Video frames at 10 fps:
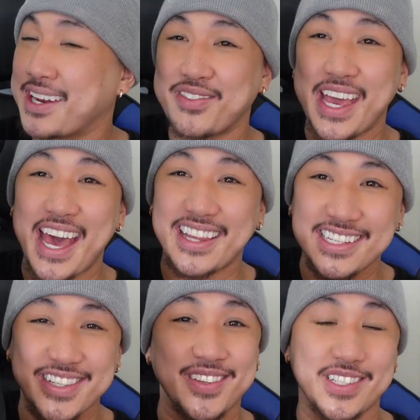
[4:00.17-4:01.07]
if they had
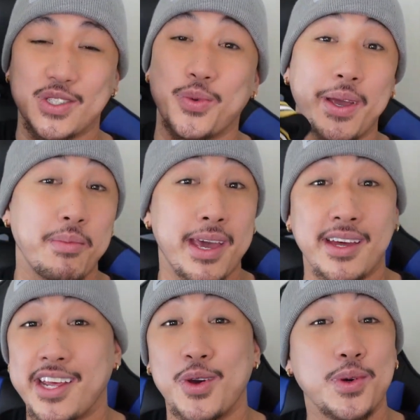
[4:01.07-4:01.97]
this on the
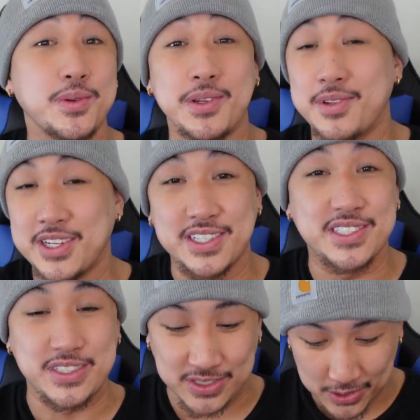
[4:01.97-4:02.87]
Swingman, it would look
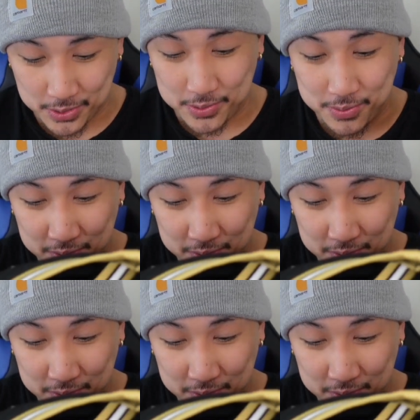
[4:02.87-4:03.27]
so